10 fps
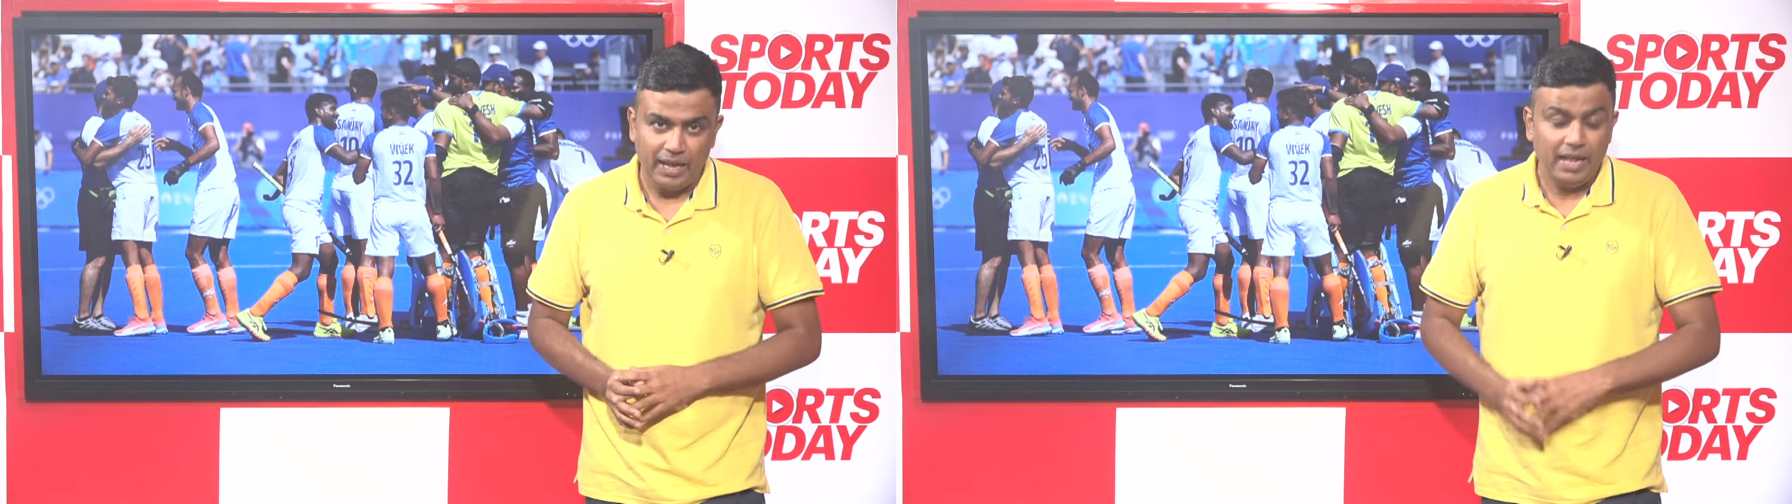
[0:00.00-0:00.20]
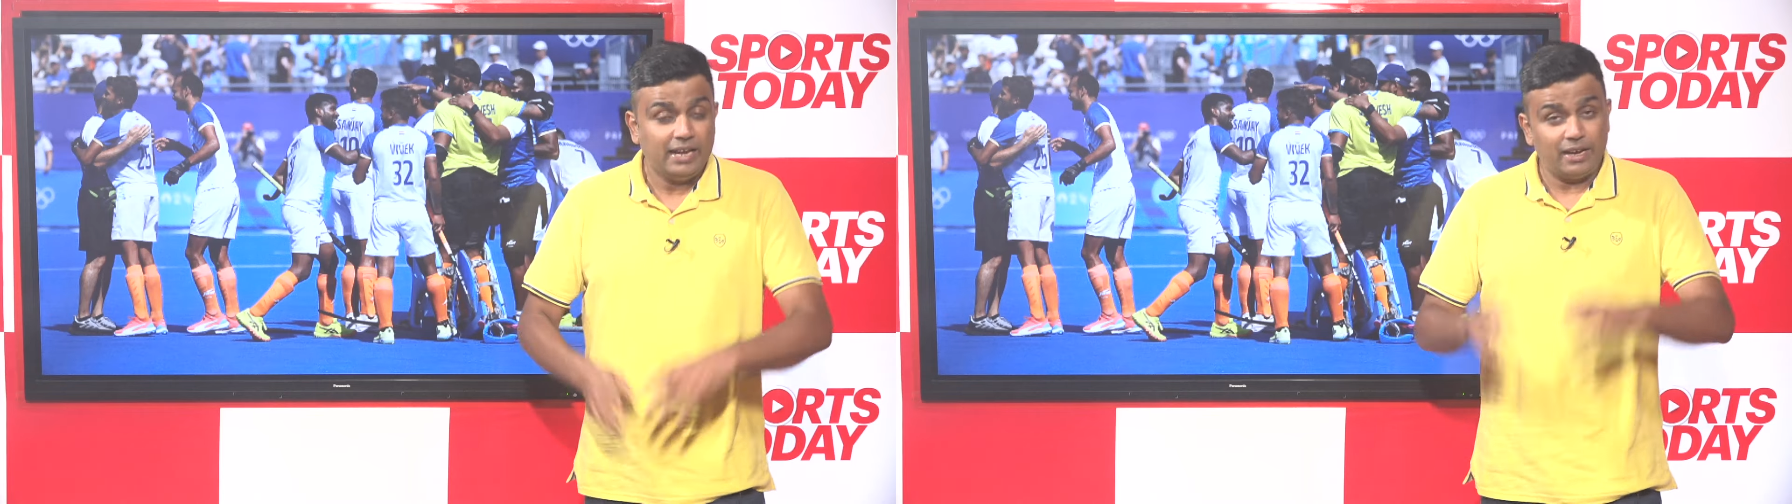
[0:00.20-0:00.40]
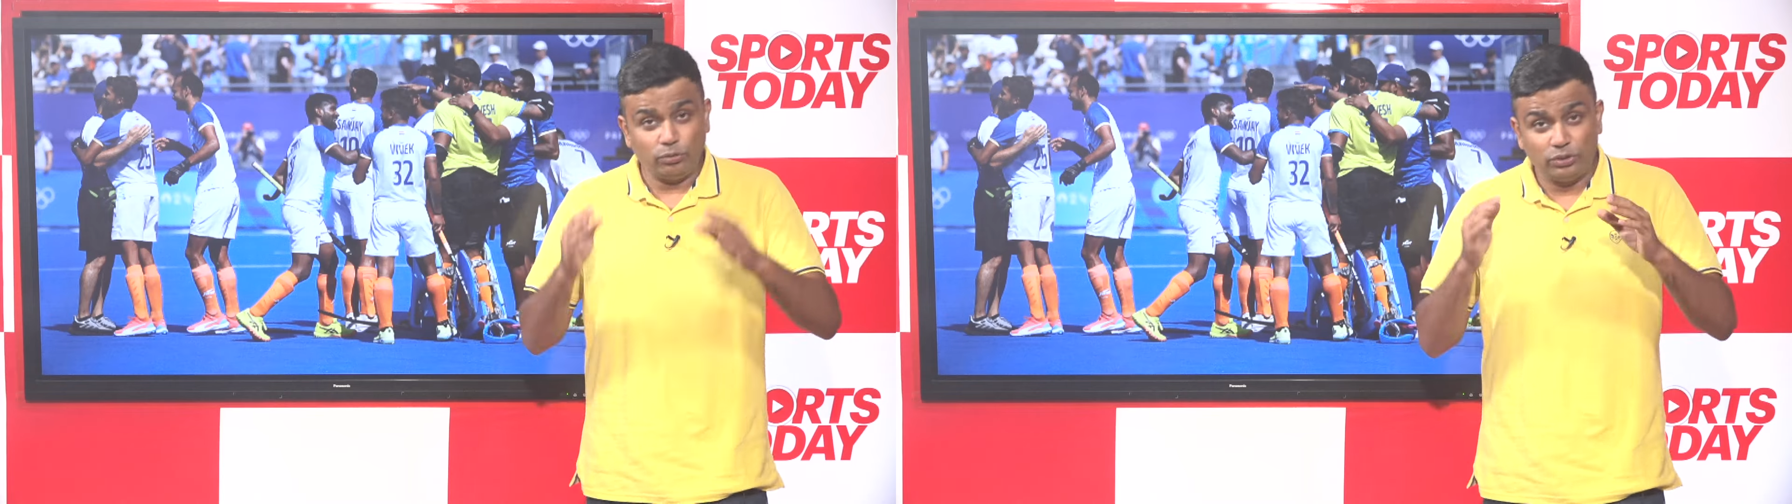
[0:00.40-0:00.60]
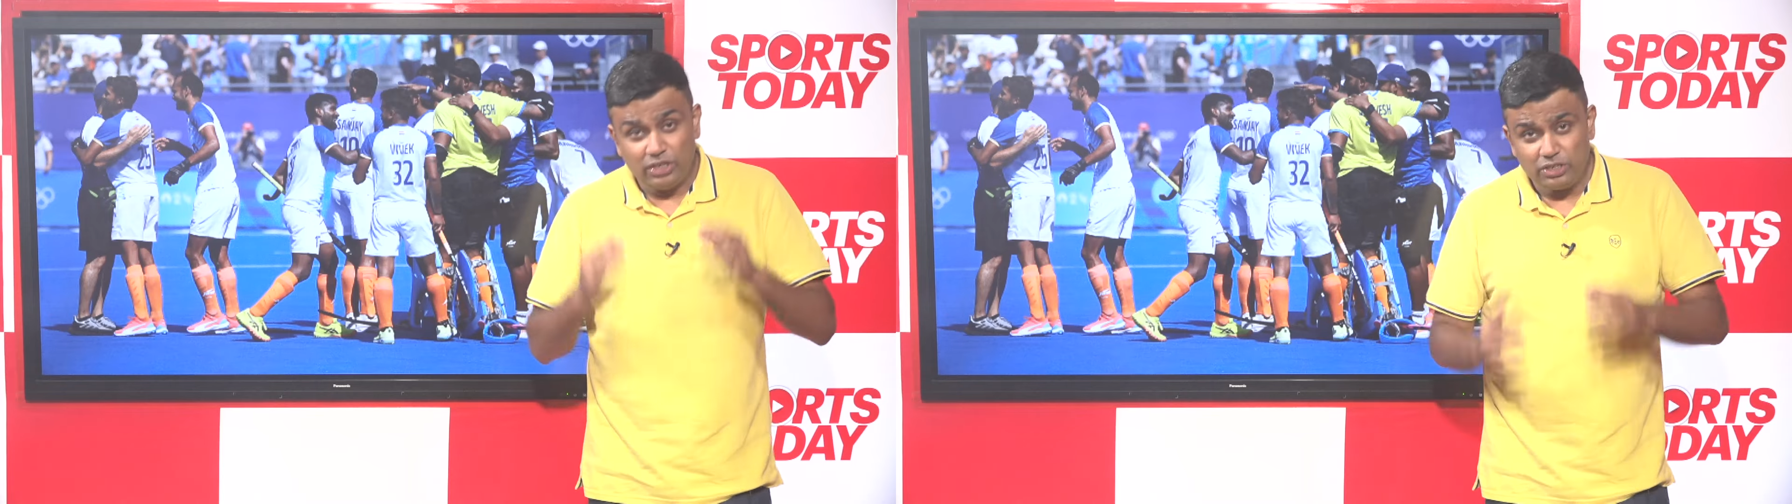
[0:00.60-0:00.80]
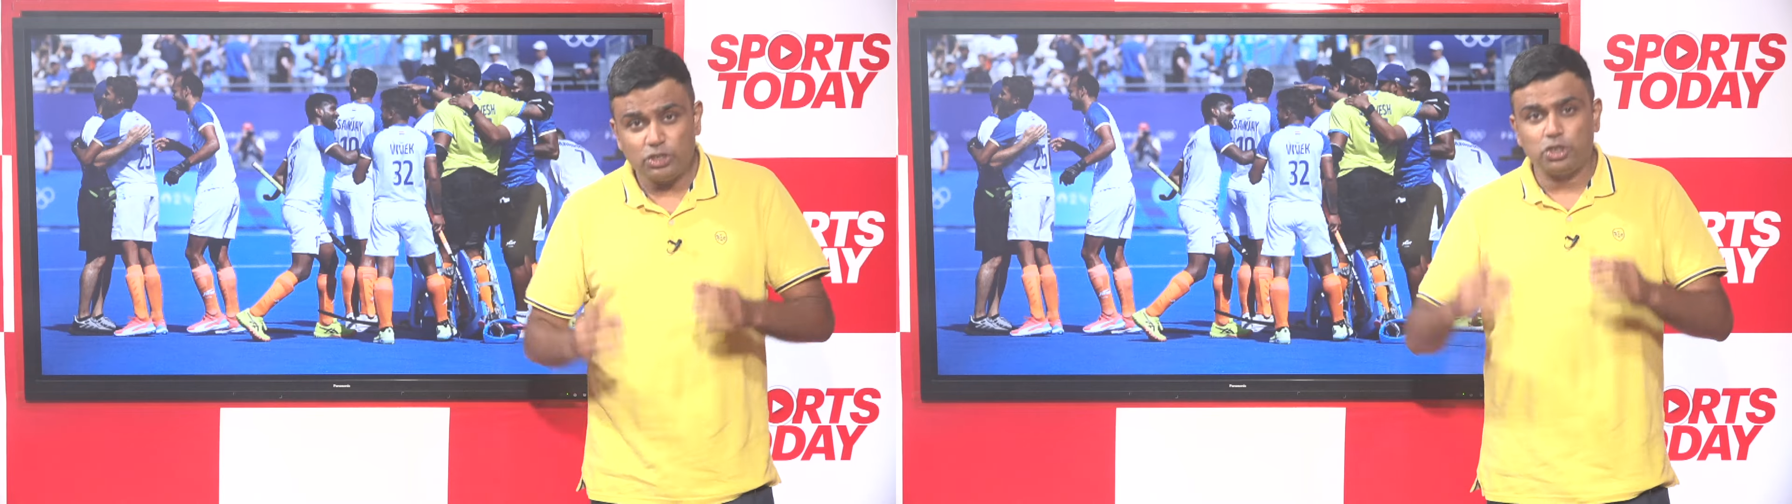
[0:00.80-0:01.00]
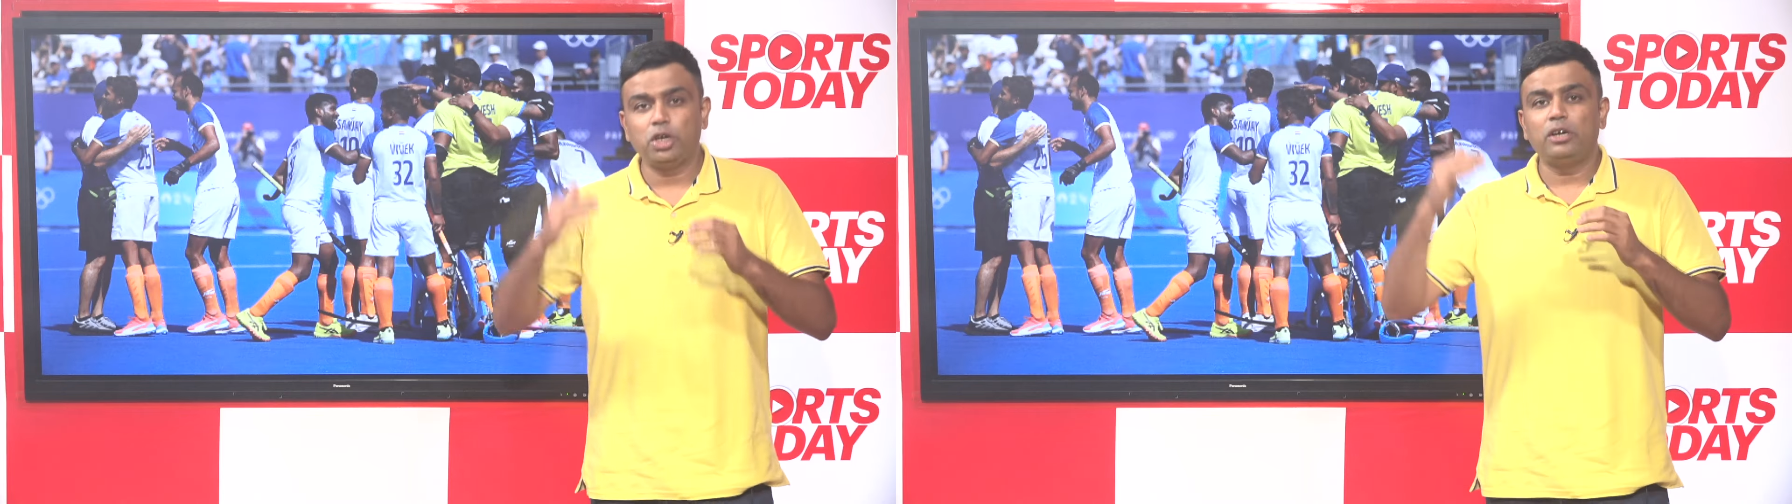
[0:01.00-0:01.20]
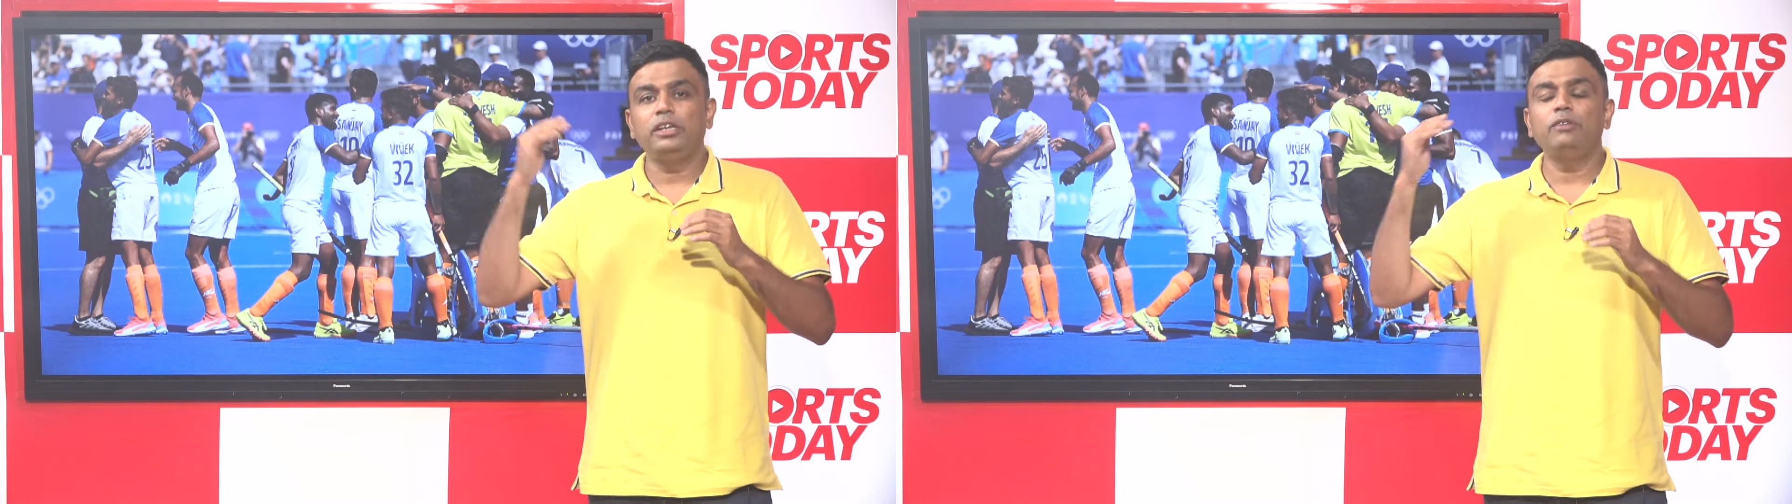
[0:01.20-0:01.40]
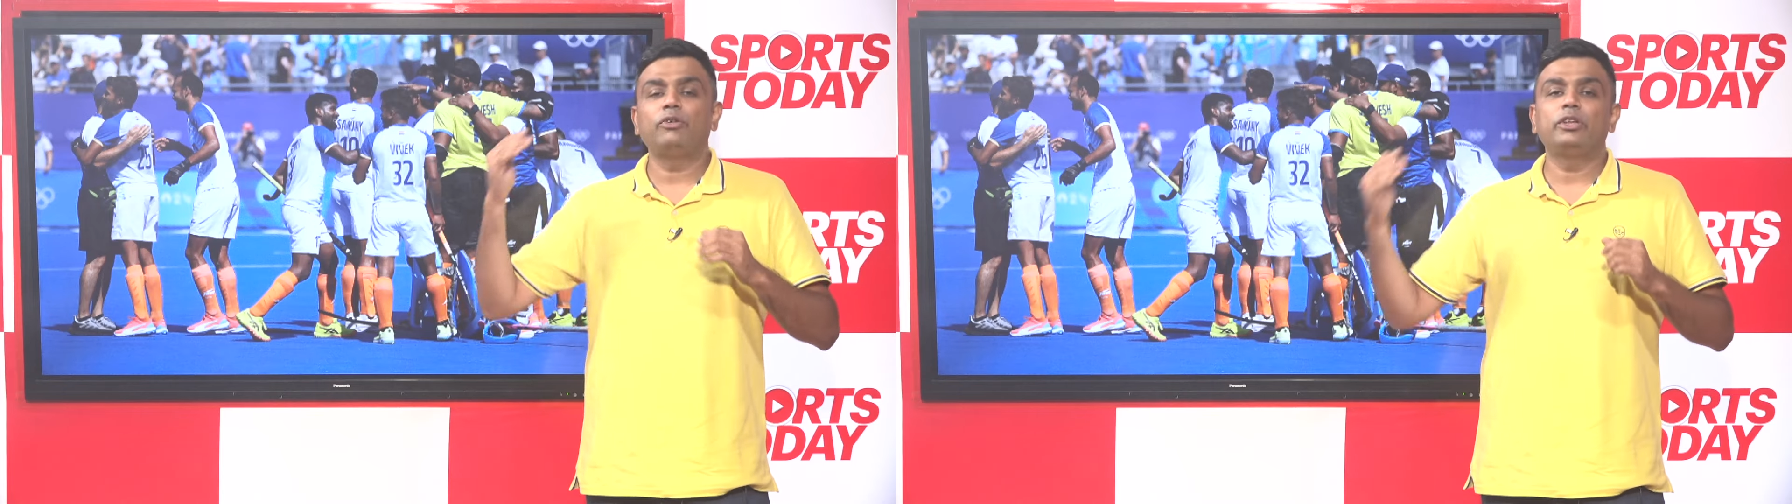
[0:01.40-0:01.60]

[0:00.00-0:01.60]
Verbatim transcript: Now, this journey for the